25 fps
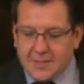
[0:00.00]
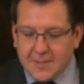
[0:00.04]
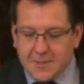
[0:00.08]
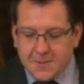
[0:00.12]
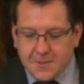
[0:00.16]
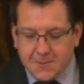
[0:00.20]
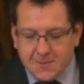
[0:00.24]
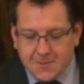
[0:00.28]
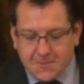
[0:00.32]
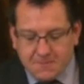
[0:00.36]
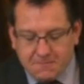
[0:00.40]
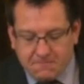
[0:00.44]

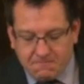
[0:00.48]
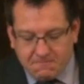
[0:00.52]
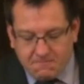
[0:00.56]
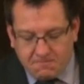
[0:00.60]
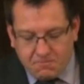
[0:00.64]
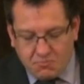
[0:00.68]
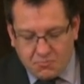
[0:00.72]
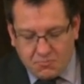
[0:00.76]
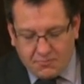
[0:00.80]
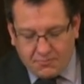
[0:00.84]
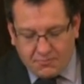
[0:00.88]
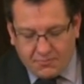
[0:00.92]

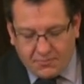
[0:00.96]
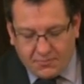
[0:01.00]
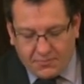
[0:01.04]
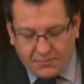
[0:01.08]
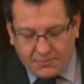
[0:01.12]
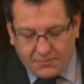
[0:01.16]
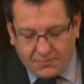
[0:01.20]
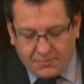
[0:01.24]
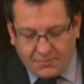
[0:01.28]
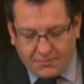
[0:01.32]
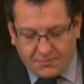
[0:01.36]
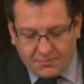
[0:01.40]

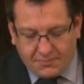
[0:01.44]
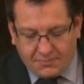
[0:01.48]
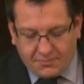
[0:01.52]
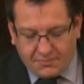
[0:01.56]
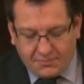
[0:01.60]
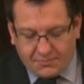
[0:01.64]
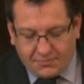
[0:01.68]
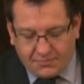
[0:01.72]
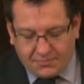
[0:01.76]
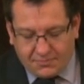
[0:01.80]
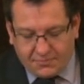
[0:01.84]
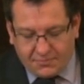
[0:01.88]

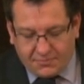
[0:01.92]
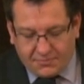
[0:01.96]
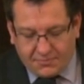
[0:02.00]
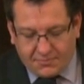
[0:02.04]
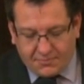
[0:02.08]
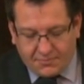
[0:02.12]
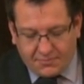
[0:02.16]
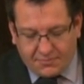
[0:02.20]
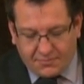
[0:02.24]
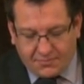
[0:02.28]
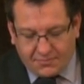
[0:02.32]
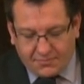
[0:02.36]

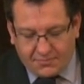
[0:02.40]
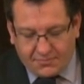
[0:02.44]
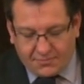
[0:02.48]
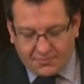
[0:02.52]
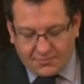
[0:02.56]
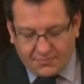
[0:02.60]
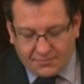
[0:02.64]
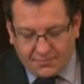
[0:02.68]
(silence)